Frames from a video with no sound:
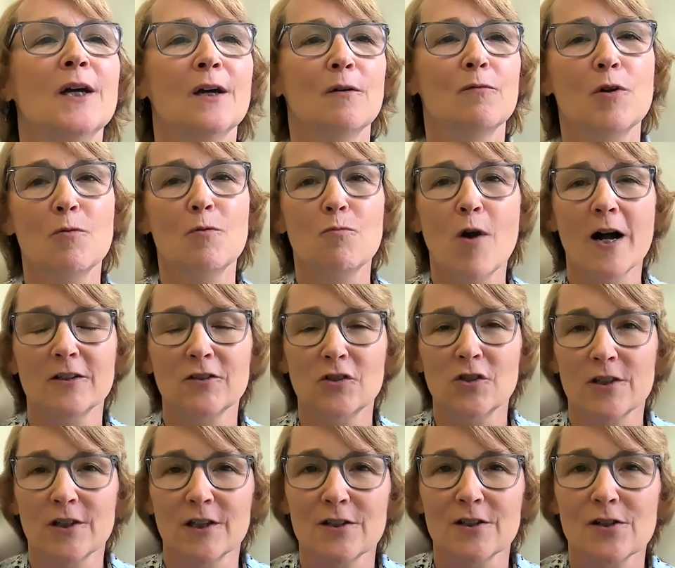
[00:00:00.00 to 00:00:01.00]
will
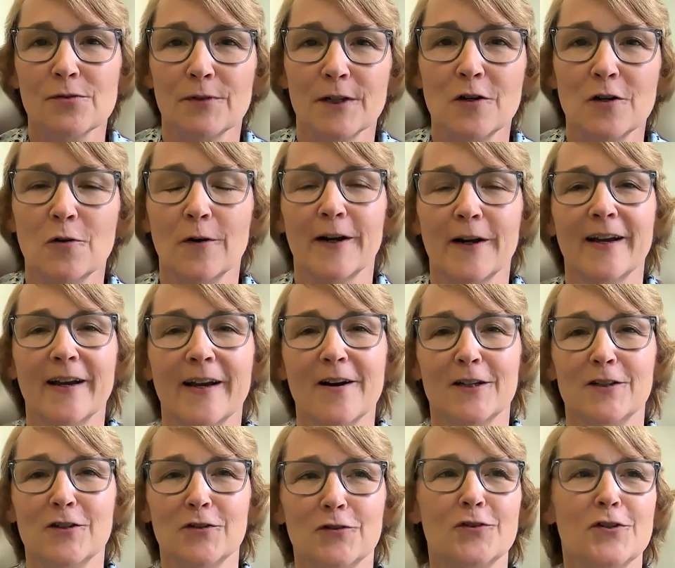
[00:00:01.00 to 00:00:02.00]
watch this recording
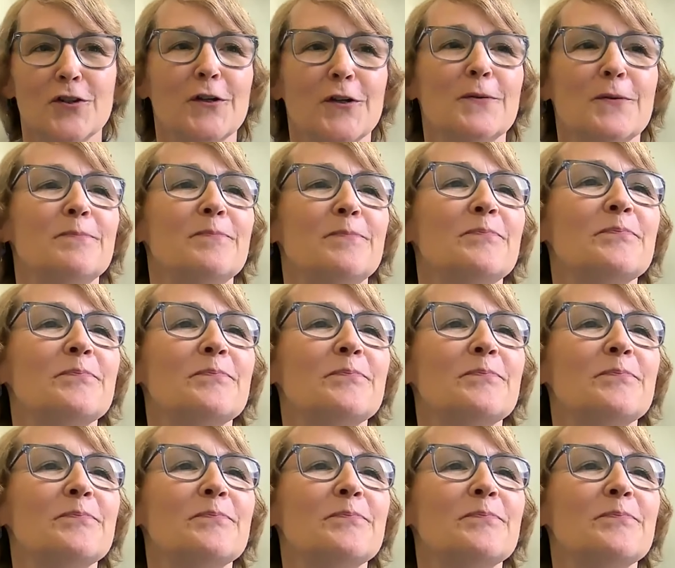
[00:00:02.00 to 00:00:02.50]
on YouTube.